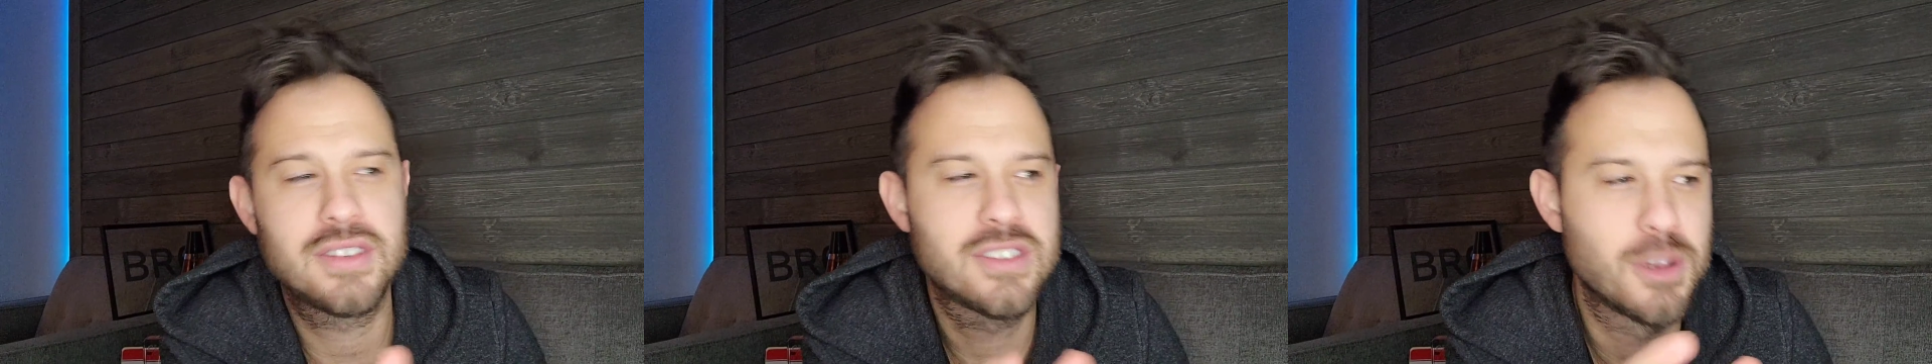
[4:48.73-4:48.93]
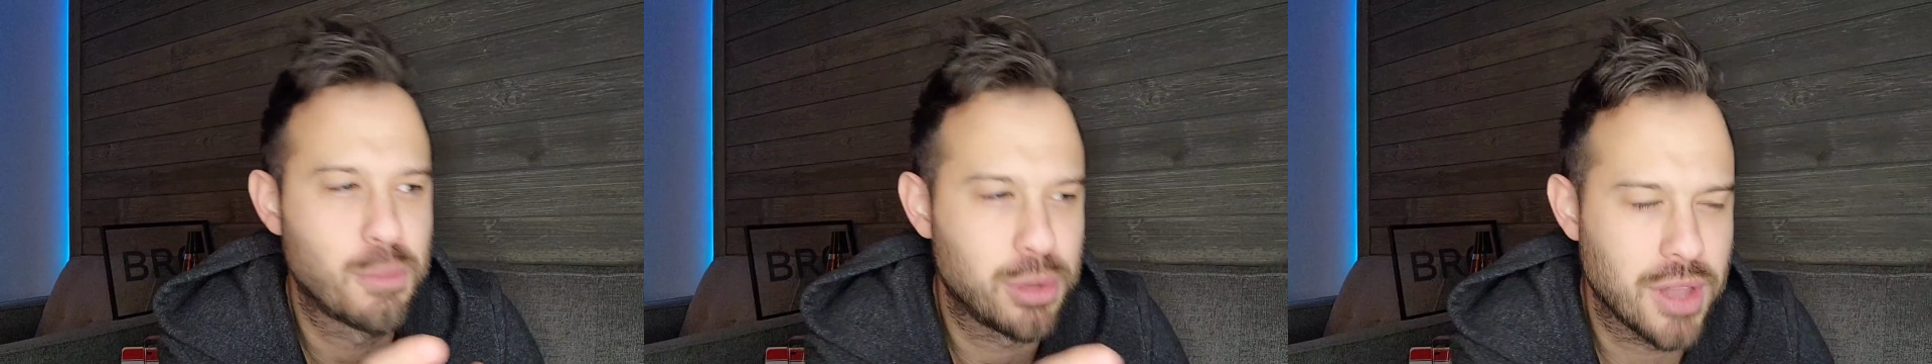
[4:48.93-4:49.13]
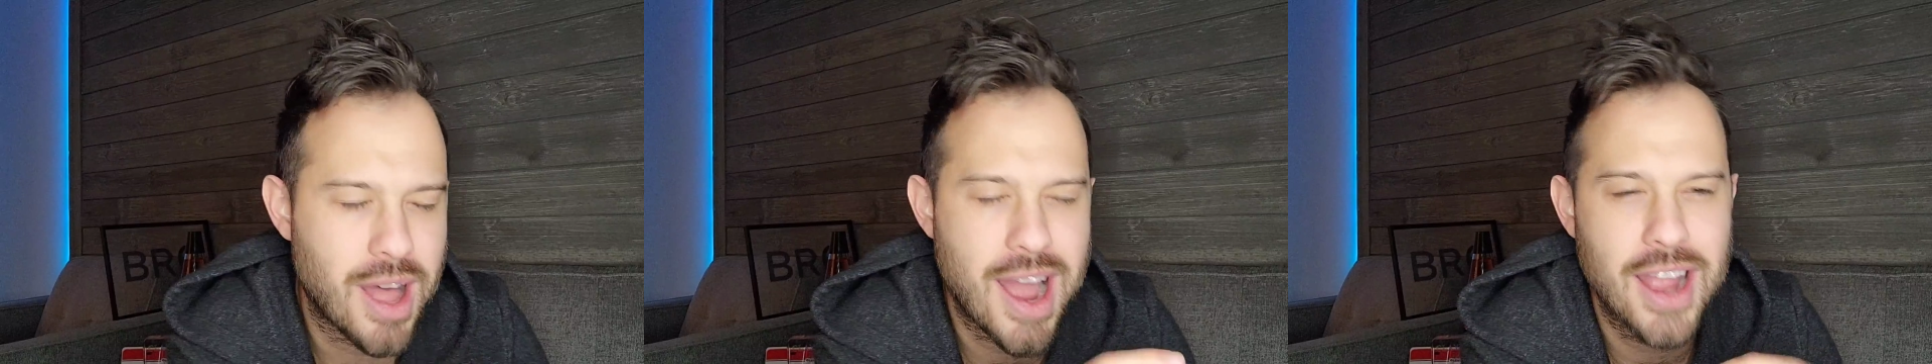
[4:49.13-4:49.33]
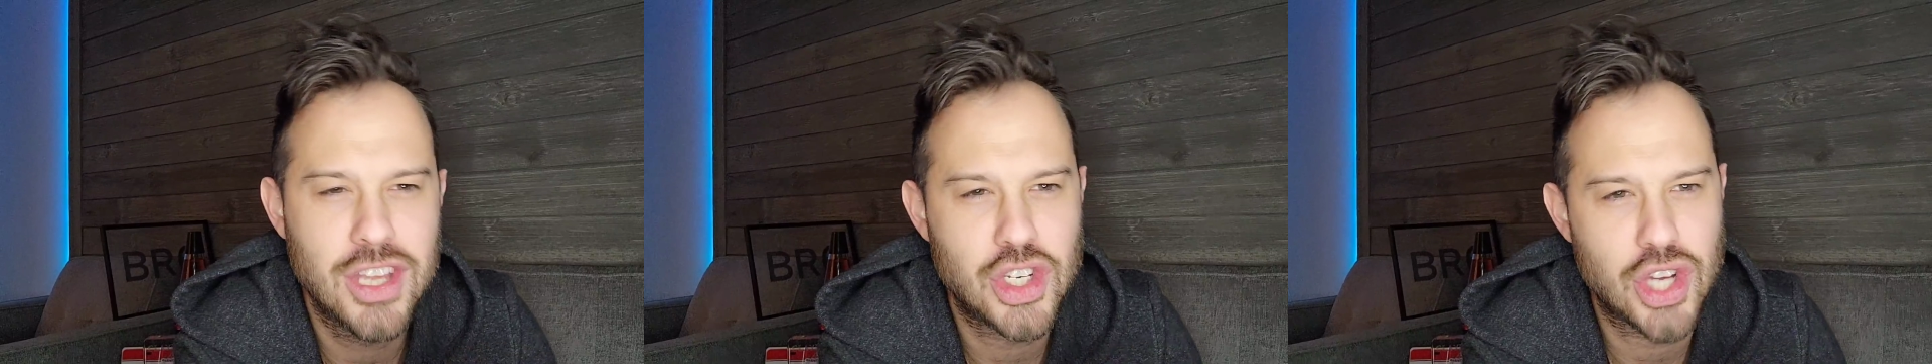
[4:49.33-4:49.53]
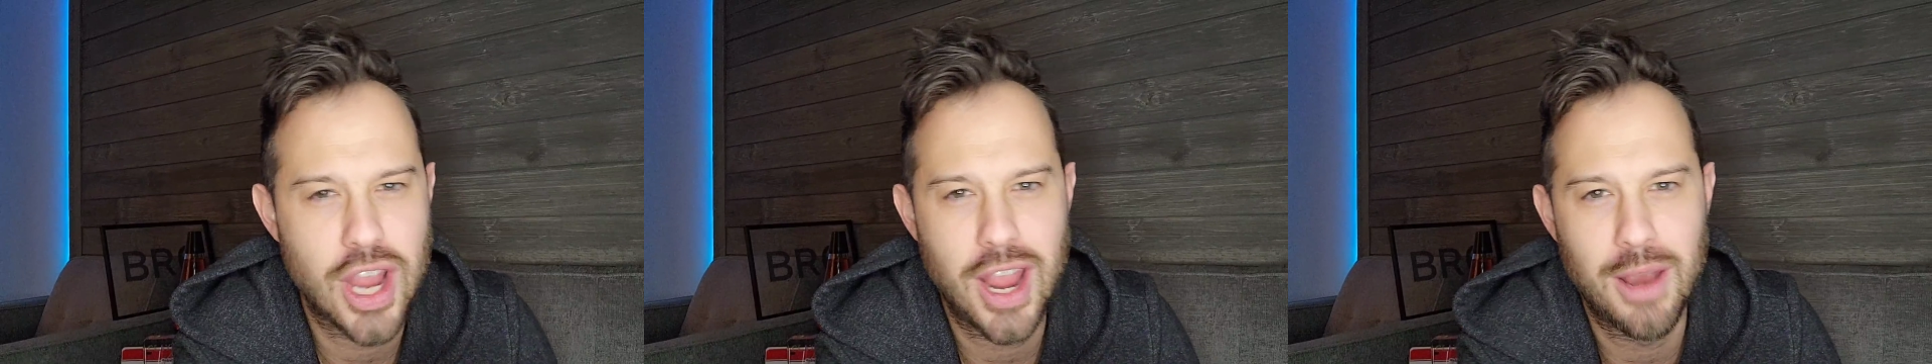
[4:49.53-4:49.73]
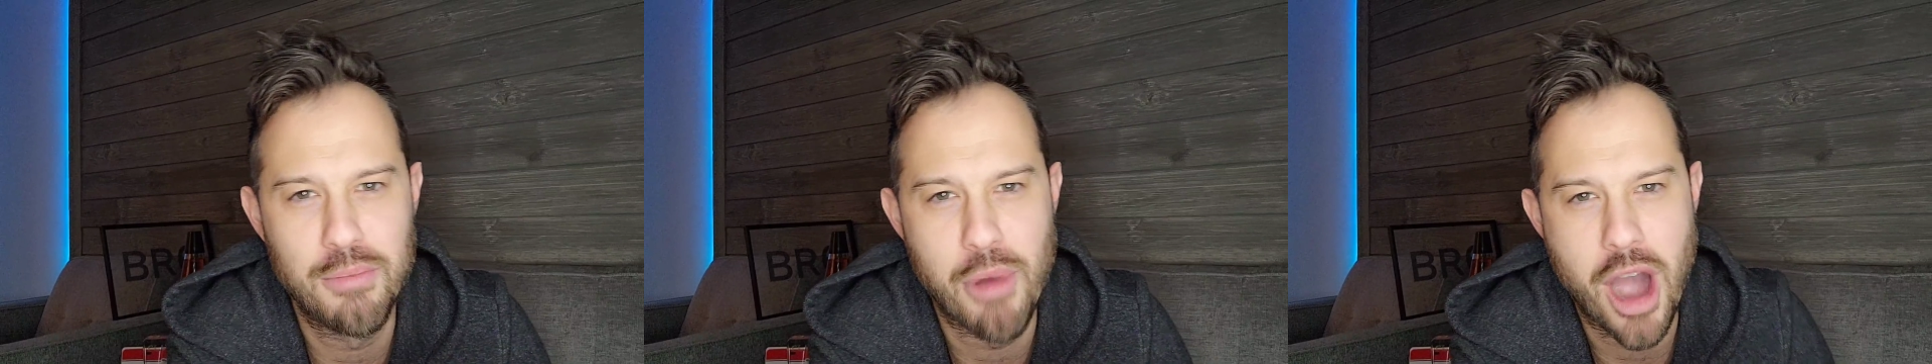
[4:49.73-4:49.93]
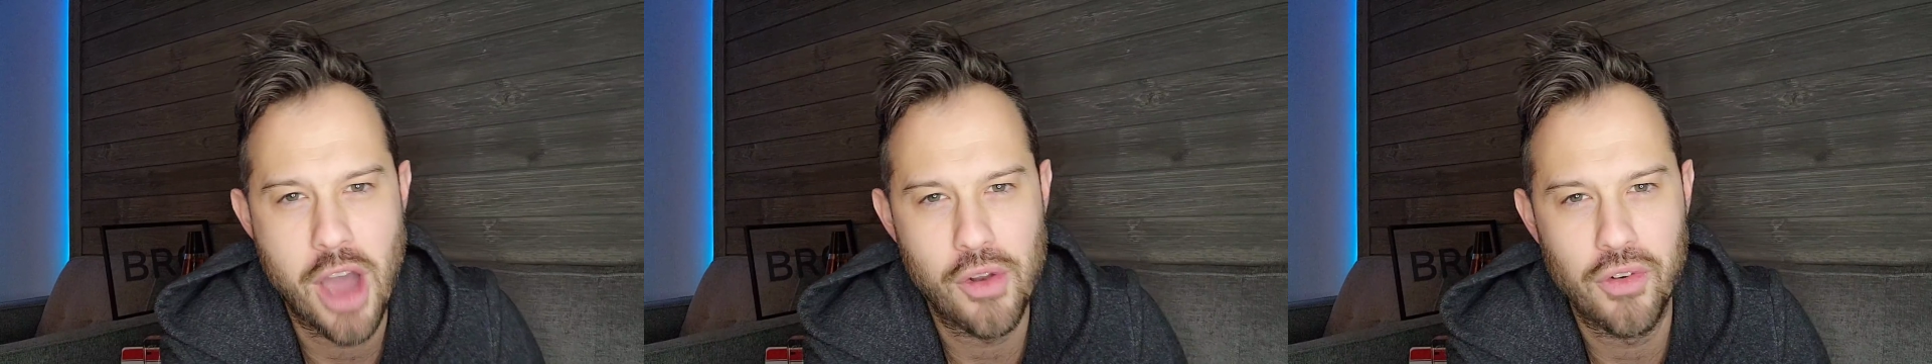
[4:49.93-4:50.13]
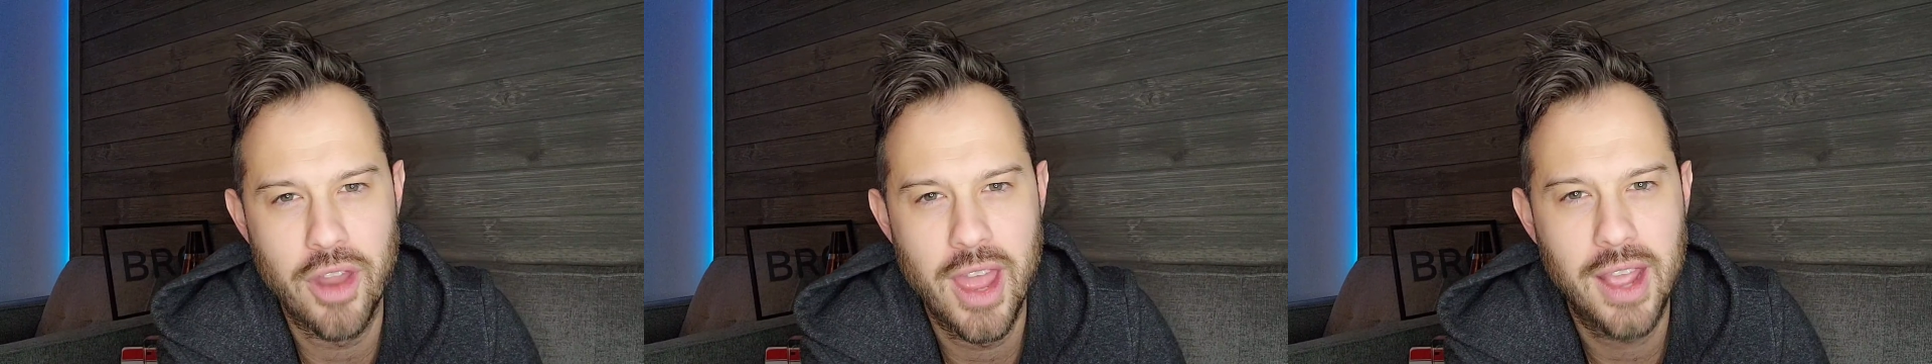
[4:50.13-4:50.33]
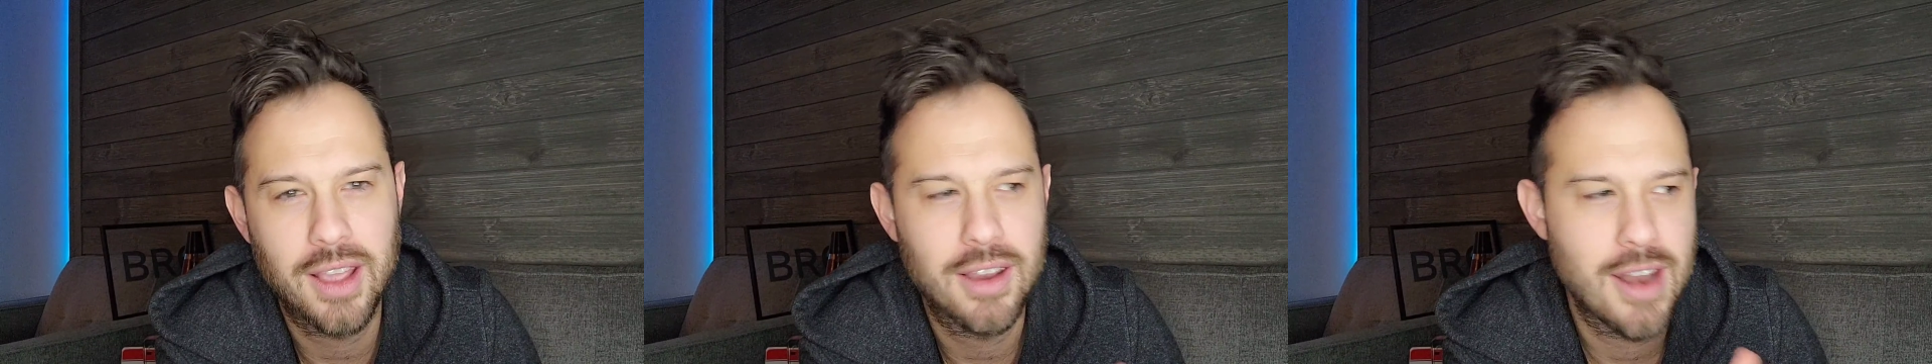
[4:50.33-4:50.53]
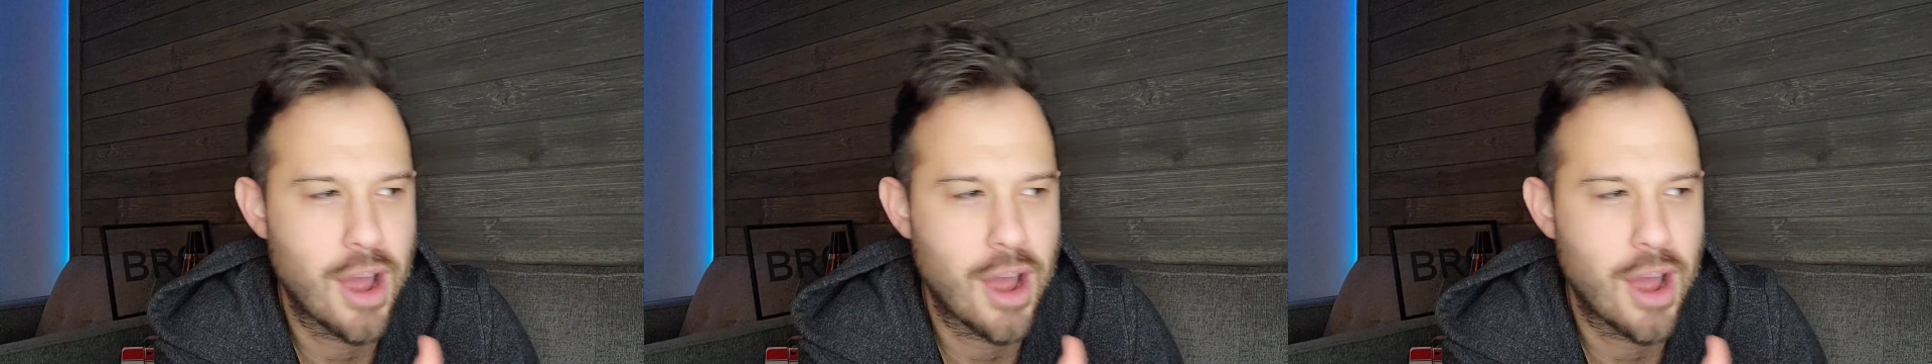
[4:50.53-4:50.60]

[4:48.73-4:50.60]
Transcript: supply chain bottleneck.